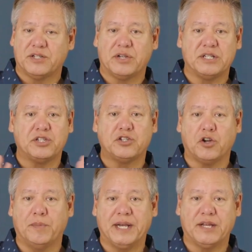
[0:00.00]
It does
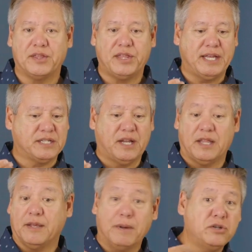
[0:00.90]
so many good things.
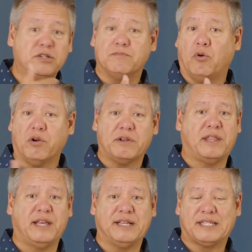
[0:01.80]
The most important
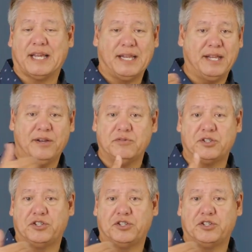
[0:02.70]
thing is that huge